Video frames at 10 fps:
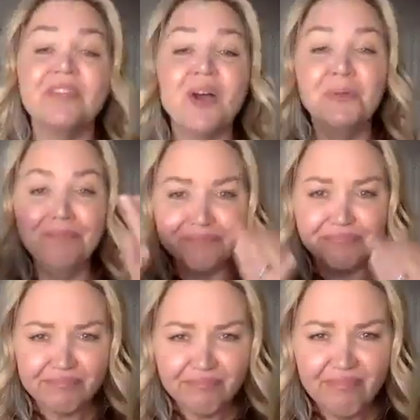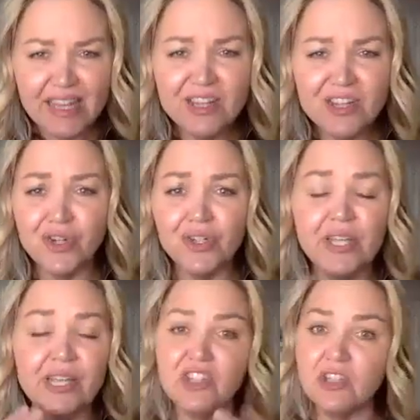So
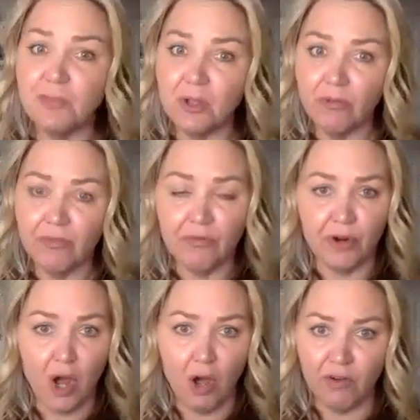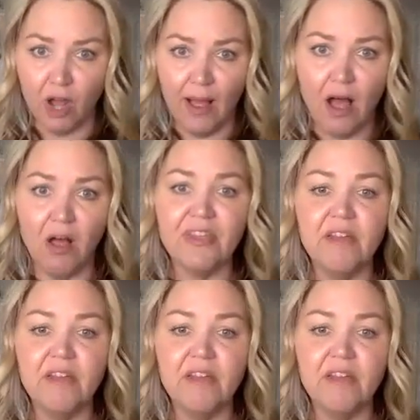internally, it's just beautiful for overall health.